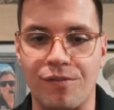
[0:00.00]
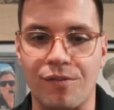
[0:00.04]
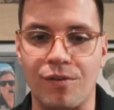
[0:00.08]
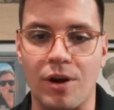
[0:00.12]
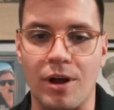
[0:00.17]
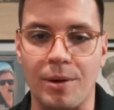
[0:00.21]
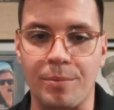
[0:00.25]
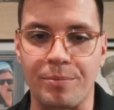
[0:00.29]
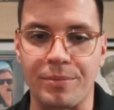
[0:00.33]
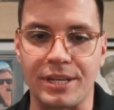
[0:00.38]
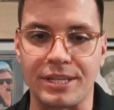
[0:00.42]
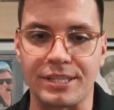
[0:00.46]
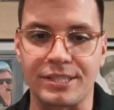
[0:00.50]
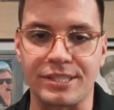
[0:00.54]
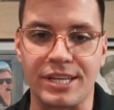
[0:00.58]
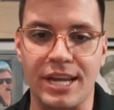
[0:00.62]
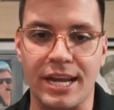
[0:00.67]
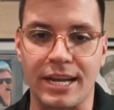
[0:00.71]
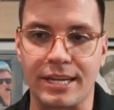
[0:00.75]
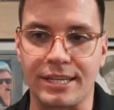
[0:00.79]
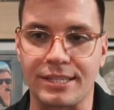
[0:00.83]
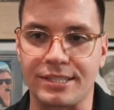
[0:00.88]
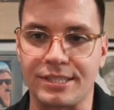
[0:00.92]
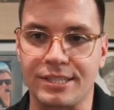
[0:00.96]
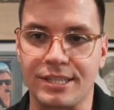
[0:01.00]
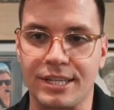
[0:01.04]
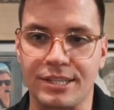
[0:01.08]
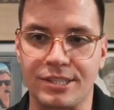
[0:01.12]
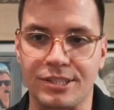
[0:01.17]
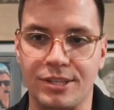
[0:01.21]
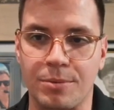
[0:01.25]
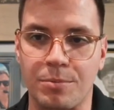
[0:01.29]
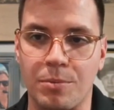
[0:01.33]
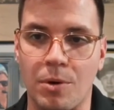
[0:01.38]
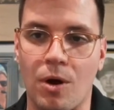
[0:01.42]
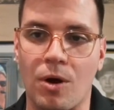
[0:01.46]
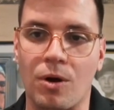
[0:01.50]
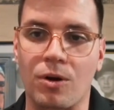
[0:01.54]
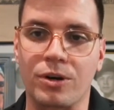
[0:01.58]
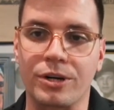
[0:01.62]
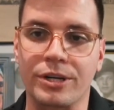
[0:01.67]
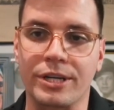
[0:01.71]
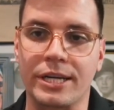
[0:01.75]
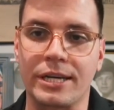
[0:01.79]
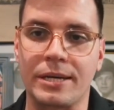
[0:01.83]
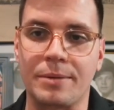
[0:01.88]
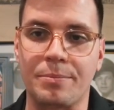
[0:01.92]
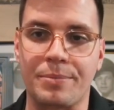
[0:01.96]
from the second system
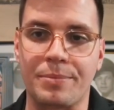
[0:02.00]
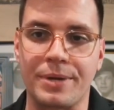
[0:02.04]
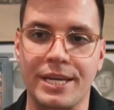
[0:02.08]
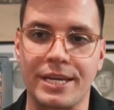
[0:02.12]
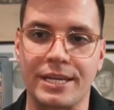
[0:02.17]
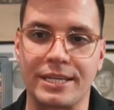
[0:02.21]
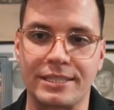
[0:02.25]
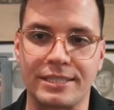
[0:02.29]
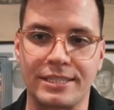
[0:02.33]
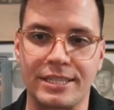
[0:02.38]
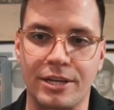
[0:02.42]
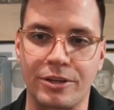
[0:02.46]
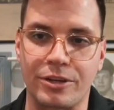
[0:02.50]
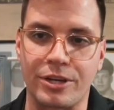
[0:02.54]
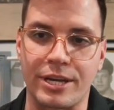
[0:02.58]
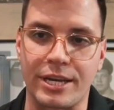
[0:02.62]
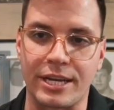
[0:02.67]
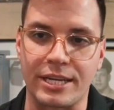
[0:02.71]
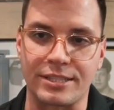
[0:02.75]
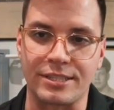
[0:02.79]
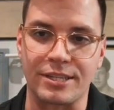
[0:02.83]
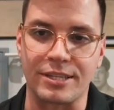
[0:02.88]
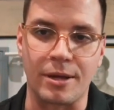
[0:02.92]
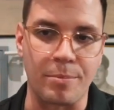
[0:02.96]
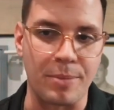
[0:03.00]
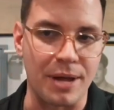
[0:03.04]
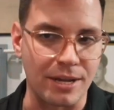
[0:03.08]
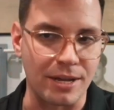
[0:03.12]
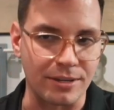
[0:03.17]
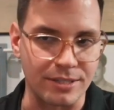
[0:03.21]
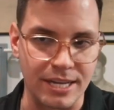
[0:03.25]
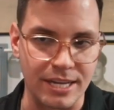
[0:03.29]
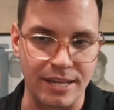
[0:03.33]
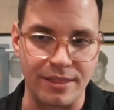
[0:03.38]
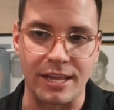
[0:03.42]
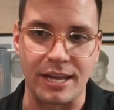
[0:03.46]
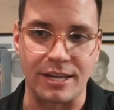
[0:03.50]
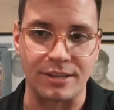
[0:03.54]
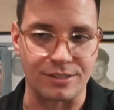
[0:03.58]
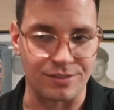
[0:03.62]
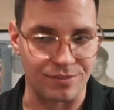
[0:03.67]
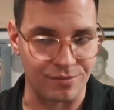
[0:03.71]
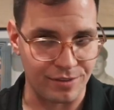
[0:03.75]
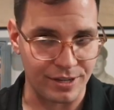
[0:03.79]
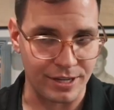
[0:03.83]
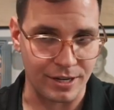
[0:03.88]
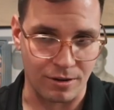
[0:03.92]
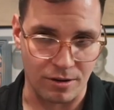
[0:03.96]
aren't going to be until you get to about
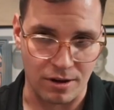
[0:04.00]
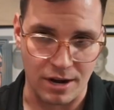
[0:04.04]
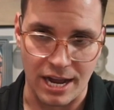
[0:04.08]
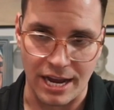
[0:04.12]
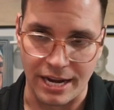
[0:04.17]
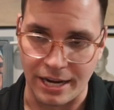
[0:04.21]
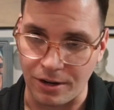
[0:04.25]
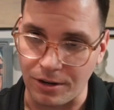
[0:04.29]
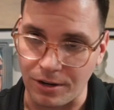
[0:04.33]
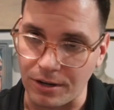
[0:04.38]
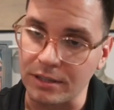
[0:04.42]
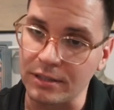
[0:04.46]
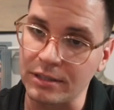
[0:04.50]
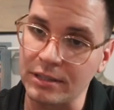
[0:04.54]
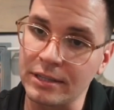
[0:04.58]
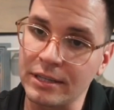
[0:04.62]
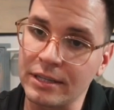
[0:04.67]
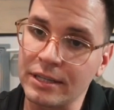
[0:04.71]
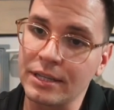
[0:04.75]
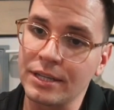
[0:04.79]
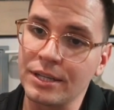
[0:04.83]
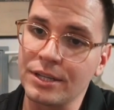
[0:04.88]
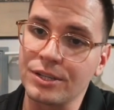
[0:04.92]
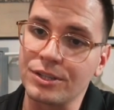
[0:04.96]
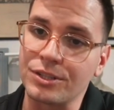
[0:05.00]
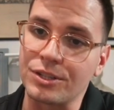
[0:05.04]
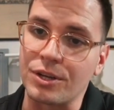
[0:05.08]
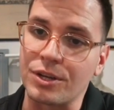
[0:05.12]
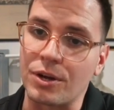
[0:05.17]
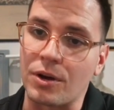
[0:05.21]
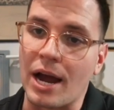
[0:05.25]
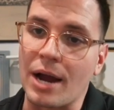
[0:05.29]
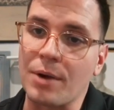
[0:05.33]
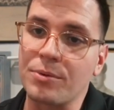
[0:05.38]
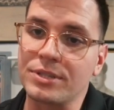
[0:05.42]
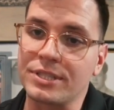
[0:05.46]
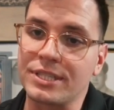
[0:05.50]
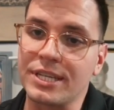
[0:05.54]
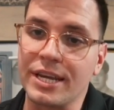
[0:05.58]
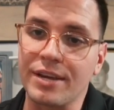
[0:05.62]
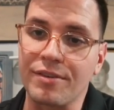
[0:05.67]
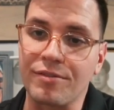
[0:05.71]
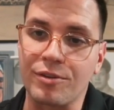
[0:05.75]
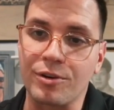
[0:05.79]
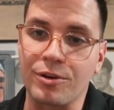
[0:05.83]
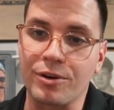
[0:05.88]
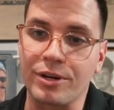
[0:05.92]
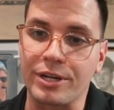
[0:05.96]
10,000 feet or higher. So I would say
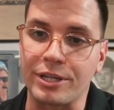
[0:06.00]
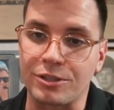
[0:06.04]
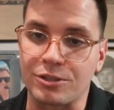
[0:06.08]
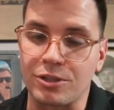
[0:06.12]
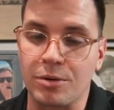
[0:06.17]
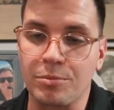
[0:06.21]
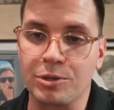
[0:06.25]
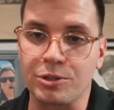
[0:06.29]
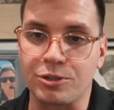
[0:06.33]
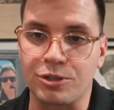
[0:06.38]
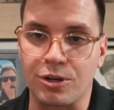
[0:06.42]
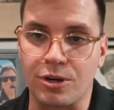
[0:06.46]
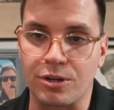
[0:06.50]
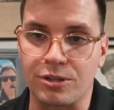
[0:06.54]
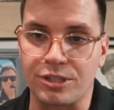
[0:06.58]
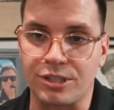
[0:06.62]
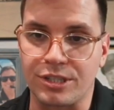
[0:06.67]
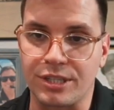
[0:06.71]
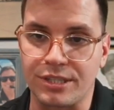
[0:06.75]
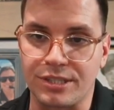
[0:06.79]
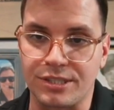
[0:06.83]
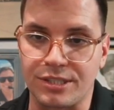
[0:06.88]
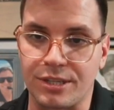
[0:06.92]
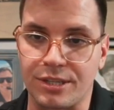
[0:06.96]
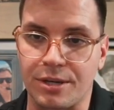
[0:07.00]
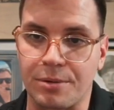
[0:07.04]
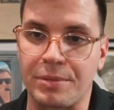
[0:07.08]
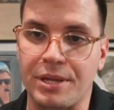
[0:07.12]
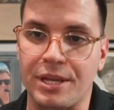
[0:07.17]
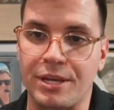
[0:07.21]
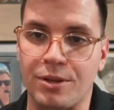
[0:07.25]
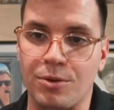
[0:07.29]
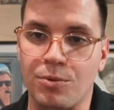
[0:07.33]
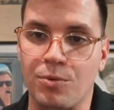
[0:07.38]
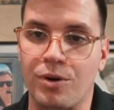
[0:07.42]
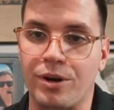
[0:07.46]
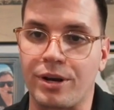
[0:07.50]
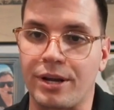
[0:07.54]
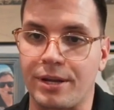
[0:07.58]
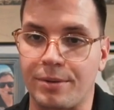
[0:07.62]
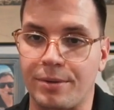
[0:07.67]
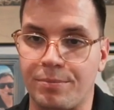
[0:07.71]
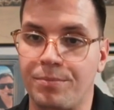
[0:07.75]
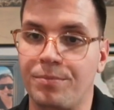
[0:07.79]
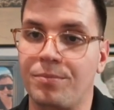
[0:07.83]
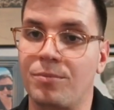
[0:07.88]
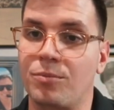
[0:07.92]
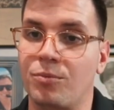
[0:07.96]
if you're in a turbocharged system and you want
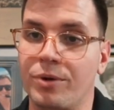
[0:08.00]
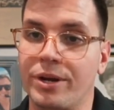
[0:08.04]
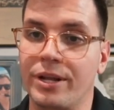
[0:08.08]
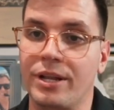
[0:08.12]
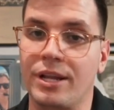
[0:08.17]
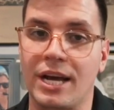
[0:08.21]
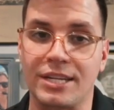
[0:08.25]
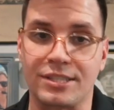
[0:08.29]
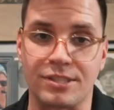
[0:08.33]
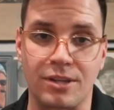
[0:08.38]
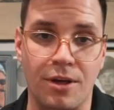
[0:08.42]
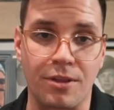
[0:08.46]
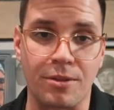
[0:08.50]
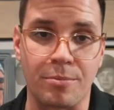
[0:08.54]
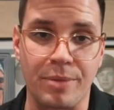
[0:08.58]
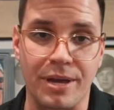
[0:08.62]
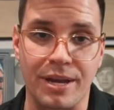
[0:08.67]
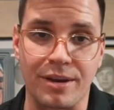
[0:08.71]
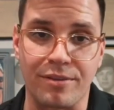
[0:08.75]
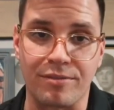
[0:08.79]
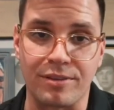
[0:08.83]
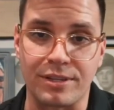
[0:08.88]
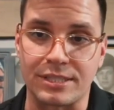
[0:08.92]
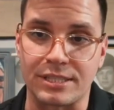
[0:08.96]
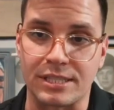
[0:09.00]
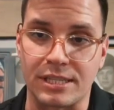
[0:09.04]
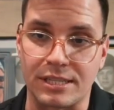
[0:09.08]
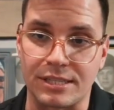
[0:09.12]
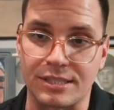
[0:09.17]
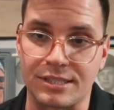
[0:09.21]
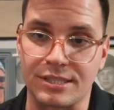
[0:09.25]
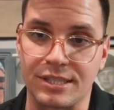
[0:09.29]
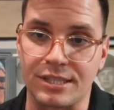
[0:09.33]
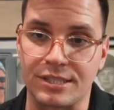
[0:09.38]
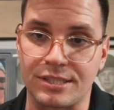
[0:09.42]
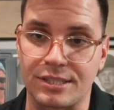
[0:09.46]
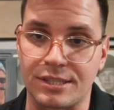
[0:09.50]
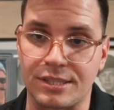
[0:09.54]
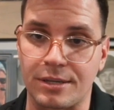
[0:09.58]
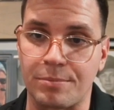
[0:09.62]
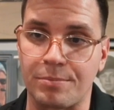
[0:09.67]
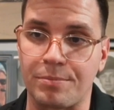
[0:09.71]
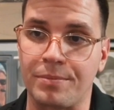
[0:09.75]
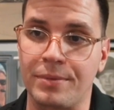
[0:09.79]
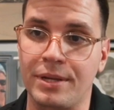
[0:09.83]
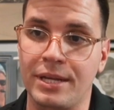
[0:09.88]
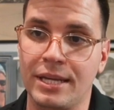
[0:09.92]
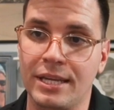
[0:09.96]
to realize all the benefits of the
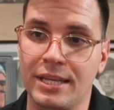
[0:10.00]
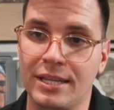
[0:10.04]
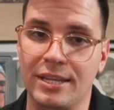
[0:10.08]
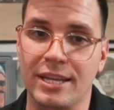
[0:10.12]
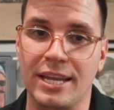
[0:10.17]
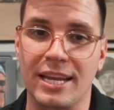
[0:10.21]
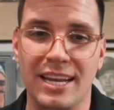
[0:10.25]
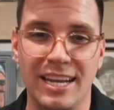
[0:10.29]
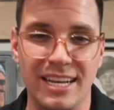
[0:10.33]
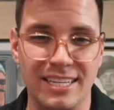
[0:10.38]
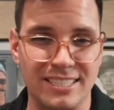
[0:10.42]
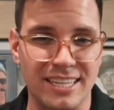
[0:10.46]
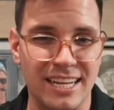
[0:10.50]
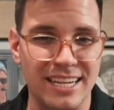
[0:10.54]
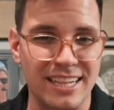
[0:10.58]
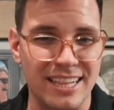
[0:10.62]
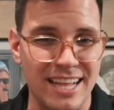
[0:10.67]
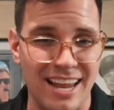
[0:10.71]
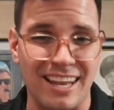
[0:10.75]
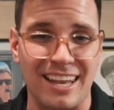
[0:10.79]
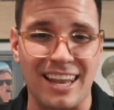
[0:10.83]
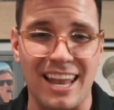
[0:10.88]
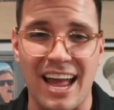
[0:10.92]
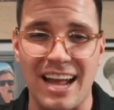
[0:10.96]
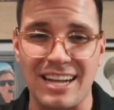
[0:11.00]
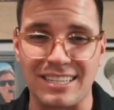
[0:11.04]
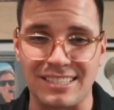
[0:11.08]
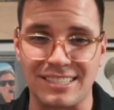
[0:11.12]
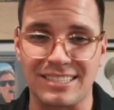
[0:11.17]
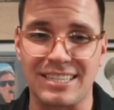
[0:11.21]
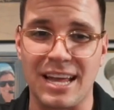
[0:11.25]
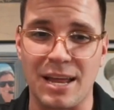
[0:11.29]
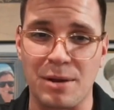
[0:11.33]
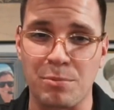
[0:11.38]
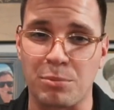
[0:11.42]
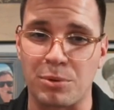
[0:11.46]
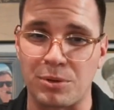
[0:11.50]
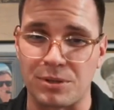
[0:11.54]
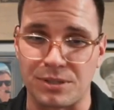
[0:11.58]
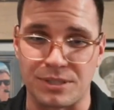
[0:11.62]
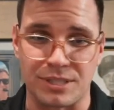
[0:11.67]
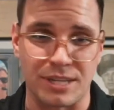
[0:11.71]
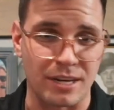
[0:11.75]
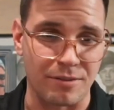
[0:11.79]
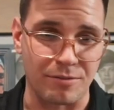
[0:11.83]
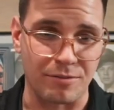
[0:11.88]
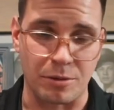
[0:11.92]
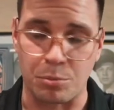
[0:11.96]
system, it's like that last
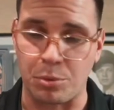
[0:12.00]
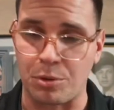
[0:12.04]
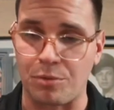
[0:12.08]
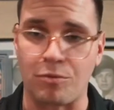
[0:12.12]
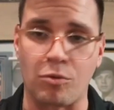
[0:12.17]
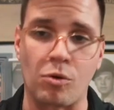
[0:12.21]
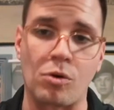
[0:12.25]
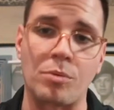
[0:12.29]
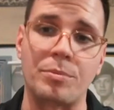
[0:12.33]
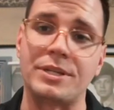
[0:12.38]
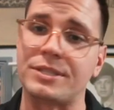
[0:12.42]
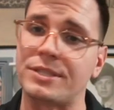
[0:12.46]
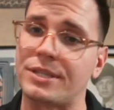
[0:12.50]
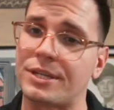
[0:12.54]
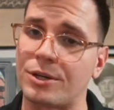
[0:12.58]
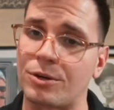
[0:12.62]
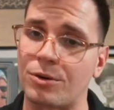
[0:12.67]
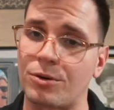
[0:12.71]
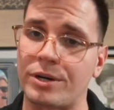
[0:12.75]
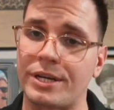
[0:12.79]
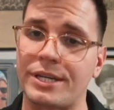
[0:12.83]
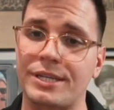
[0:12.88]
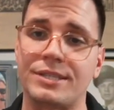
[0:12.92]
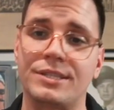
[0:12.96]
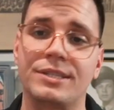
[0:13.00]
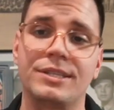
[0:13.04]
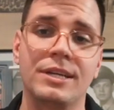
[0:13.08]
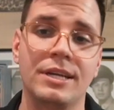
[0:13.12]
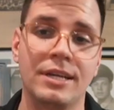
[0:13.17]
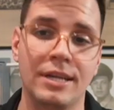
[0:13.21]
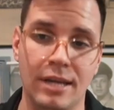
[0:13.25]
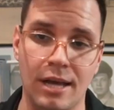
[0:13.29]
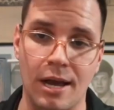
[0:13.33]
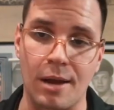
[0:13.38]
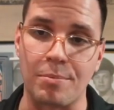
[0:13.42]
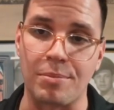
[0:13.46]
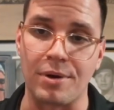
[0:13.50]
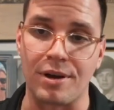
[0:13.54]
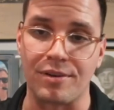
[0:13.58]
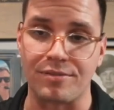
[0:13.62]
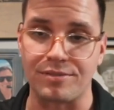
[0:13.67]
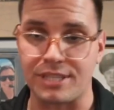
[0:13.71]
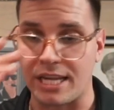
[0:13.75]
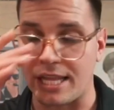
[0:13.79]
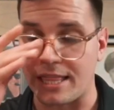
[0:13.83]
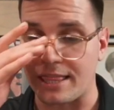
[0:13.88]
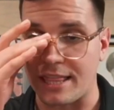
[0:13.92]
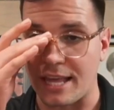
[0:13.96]
10% of the performance increase
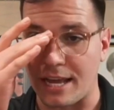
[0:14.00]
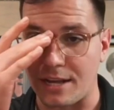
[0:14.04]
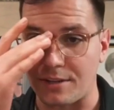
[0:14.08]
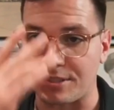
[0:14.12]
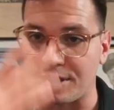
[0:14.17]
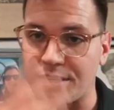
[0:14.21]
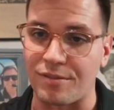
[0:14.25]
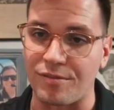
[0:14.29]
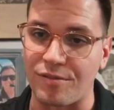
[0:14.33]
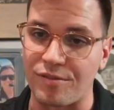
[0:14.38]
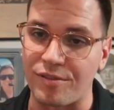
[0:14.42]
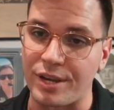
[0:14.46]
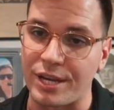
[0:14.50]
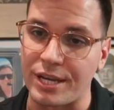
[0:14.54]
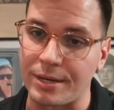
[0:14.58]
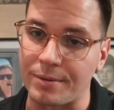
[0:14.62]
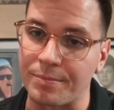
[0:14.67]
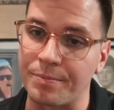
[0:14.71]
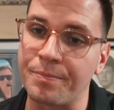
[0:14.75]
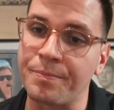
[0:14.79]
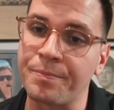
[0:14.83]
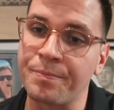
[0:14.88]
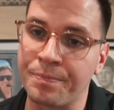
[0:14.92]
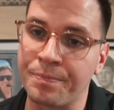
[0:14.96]
above 10,000 feet.